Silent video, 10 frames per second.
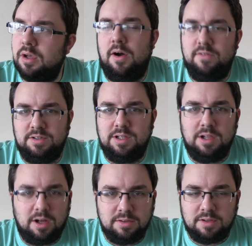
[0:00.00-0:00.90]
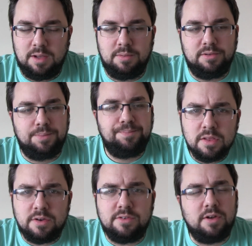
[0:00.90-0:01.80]
Obviously lightsabers.
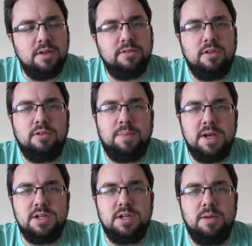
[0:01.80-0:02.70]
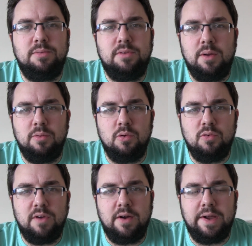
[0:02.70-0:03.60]
The designs of the spaceships, they were
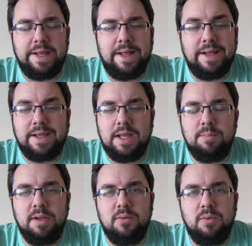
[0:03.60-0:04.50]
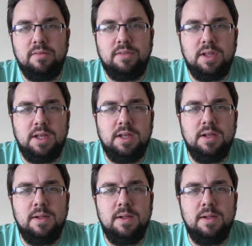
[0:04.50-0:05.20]
all very in keeping with the